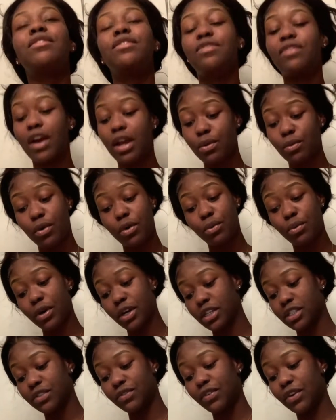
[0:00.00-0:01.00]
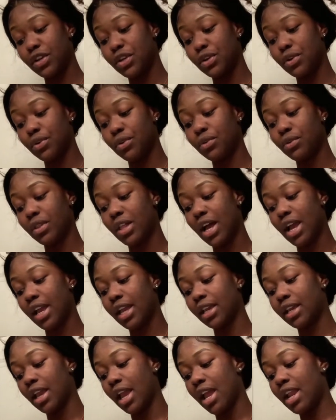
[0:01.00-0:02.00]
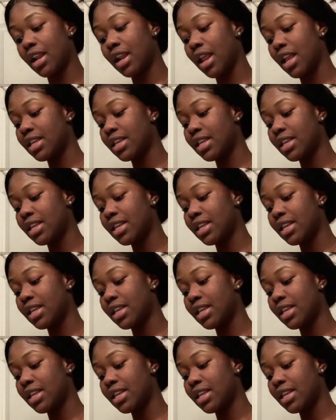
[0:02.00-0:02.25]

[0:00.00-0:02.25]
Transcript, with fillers: to find what works for you. Like, and